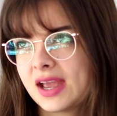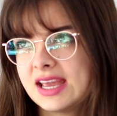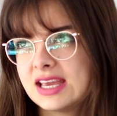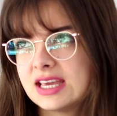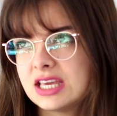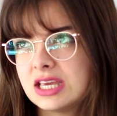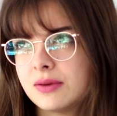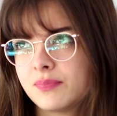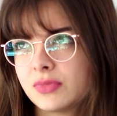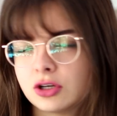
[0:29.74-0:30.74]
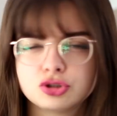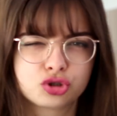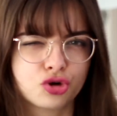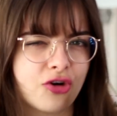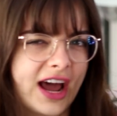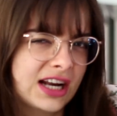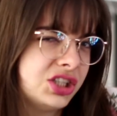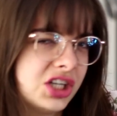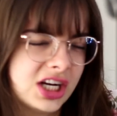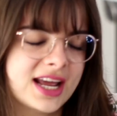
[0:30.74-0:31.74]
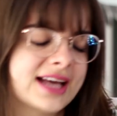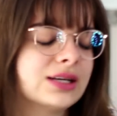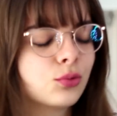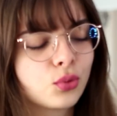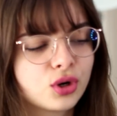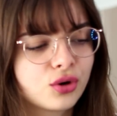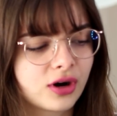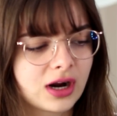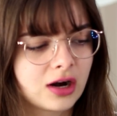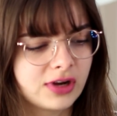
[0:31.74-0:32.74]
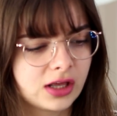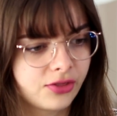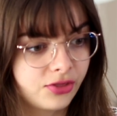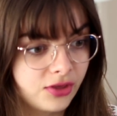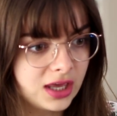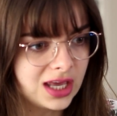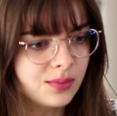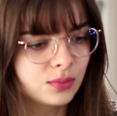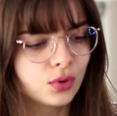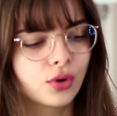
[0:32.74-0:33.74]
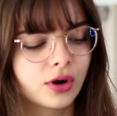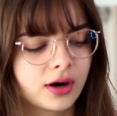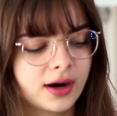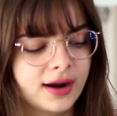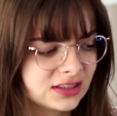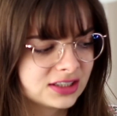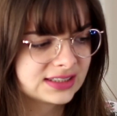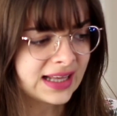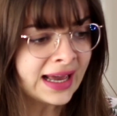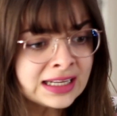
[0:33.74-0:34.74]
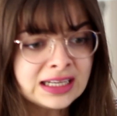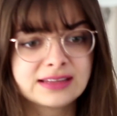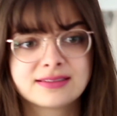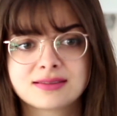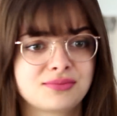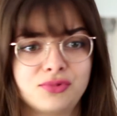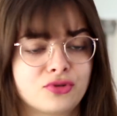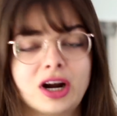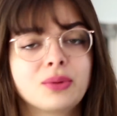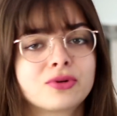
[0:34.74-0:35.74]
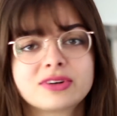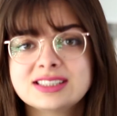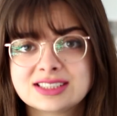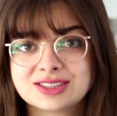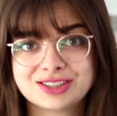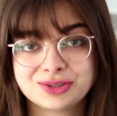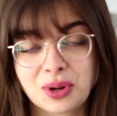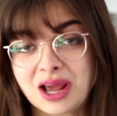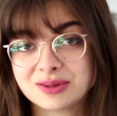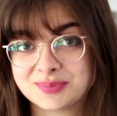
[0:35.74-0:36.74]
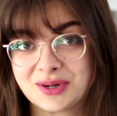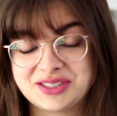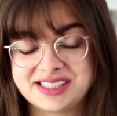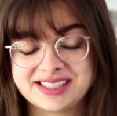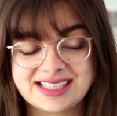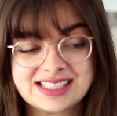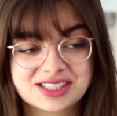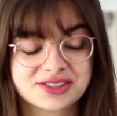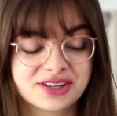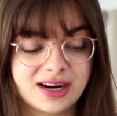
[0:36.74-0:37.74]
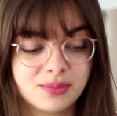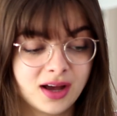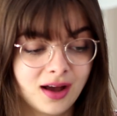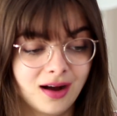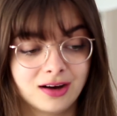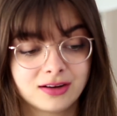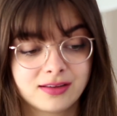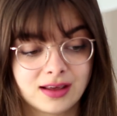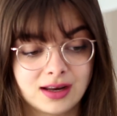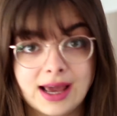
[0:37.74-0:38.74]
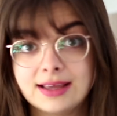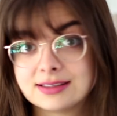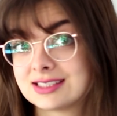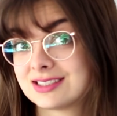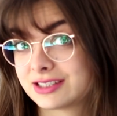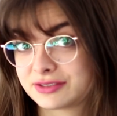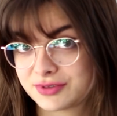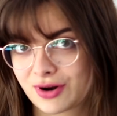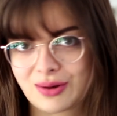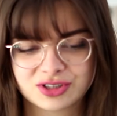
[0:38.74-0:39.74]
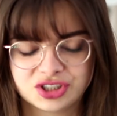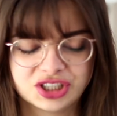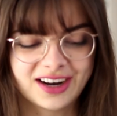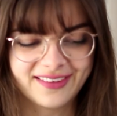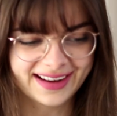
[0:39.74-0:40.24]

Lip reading: a strategy, as it were, or kind of like a theme or just any rhyme or reason to what I was posting to Instagram other than, hey, this is a nice photo, I want to share